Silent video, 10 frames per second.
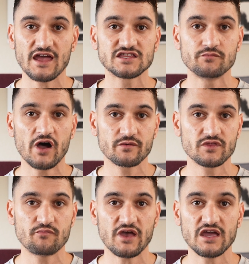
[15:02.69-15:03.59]
at the bottom of
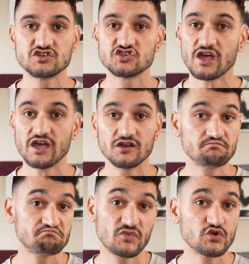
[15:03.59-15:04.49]
the page and
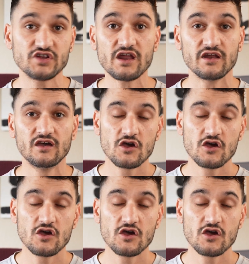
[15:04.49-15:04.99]
you're done.